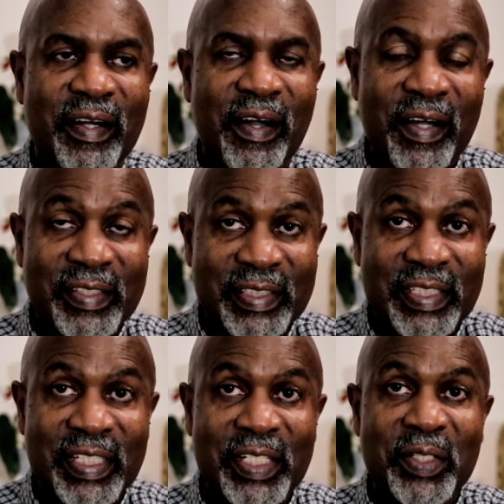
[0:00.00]

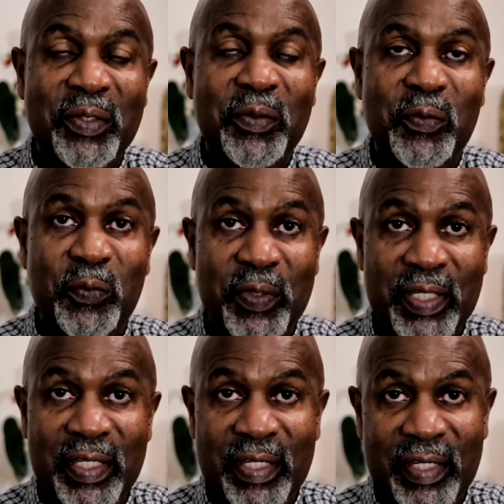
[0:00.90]
until
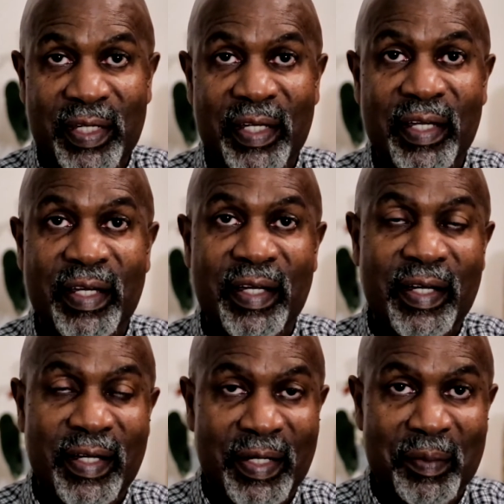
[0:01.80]
we
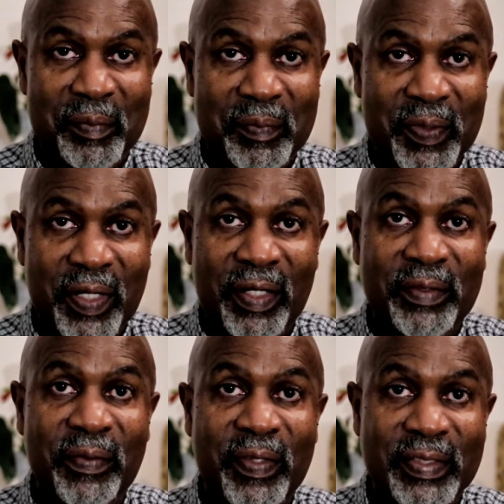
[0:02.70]
got
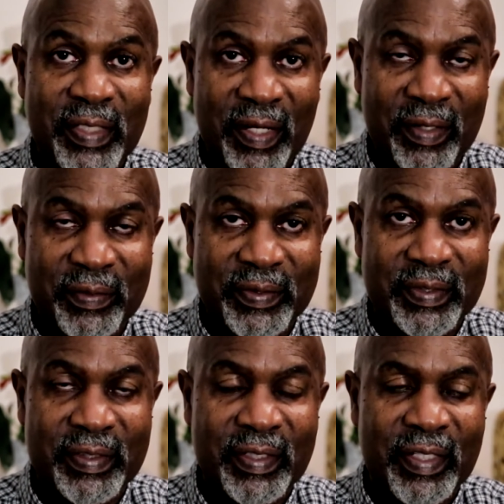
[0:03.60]
to this
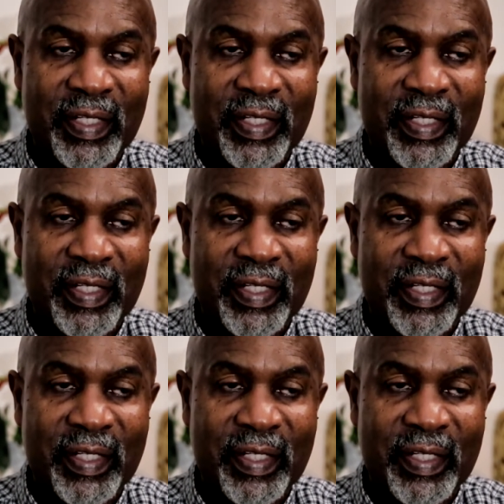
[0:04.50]
house,